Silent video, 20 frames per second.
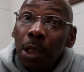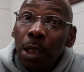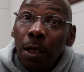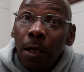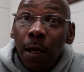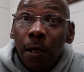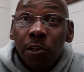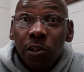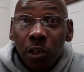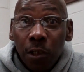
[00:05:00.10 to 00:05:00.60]
in the
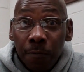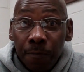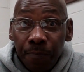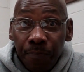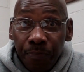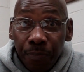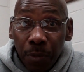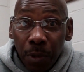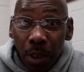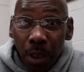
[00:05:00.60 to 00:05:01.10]
nation.
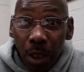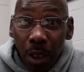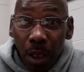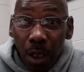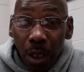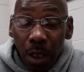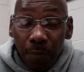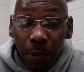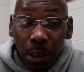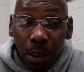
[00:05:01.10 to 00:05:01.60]

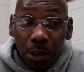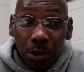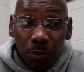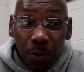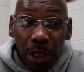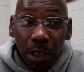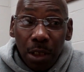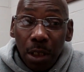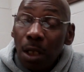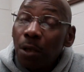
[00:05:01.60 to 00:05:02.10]
Because
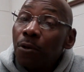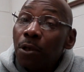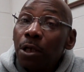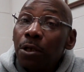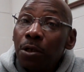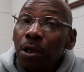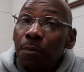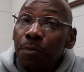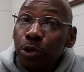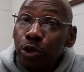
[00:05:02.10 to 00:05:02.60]
right now they're
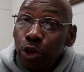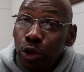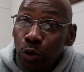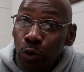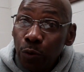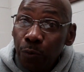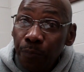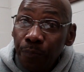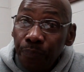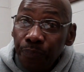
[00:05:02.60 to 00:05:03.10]
number
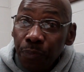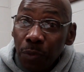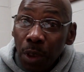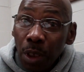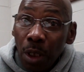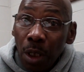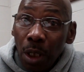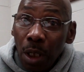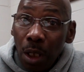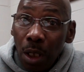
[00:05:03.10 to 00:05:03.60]
two,
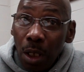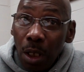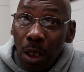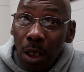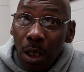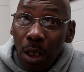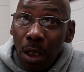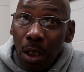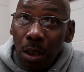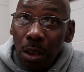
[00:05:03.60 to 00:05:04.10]

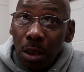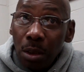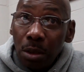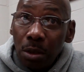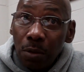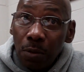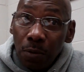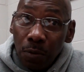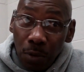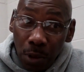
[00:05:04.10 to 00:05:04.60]
and
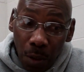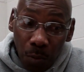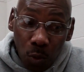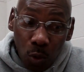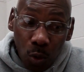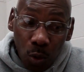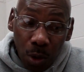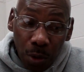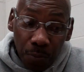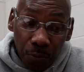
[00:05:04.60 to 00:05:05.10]

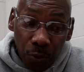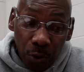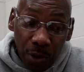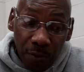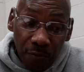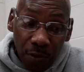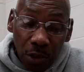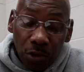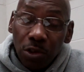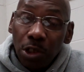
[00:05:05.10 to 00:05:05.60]
the
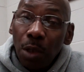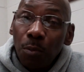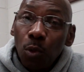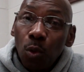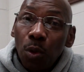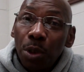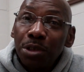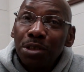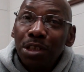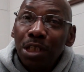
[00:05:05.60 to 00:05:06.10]
previous number
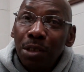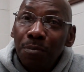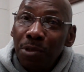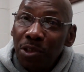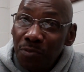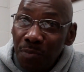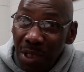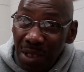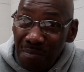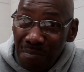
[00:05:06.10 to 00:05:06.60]
one team
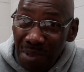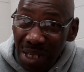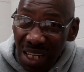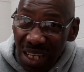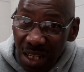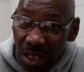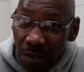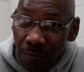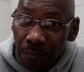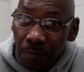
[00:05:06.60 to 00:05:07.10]
has been
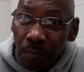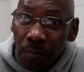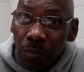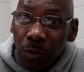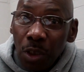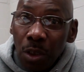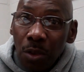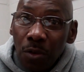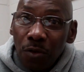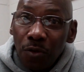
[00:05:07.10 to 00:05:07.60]
beaten.
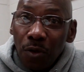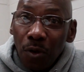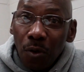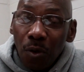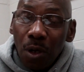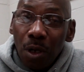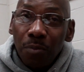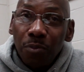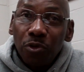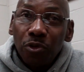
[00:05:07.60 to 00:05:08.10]

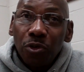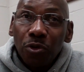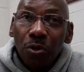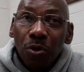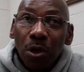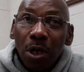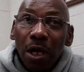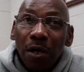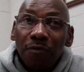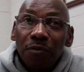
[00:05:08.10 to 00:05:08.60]
So I'm
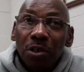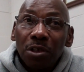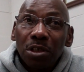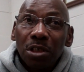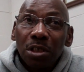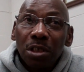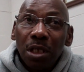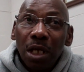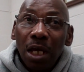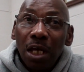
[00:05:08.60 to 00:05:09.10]
sure after
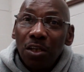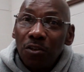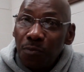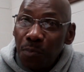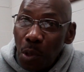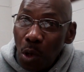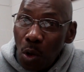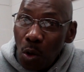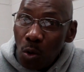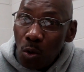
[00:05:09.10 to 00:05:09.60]
today's
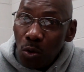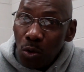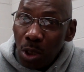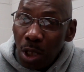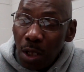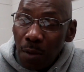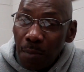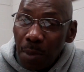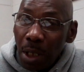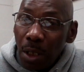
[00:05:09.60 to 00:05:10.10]
poll
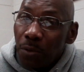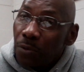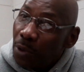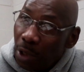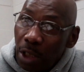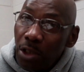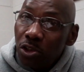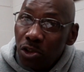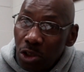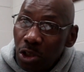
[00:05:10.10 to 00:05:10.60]
come out,
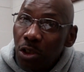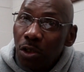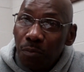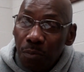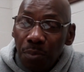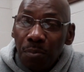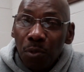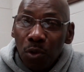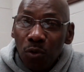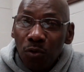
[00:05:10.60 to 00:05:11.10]
they
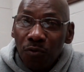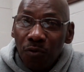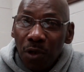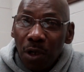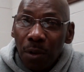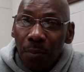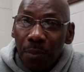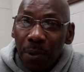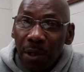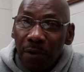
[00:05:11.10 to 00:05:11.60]
should move
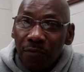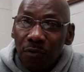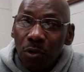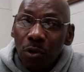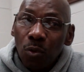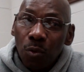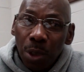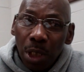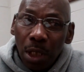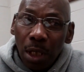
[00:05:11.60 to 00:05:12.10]
up after
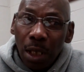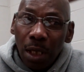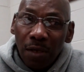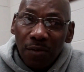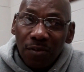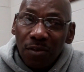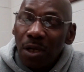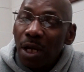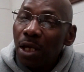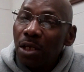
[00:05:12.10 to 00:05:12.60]
the win
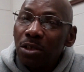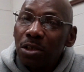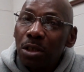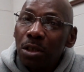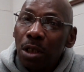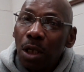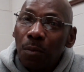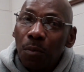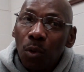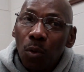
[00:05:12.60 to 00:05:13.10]
last night to
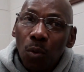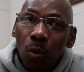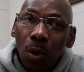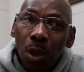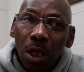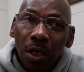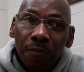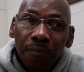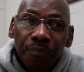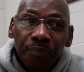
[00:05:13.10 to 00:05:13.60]
number
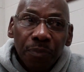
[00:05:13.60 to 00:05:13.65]
one.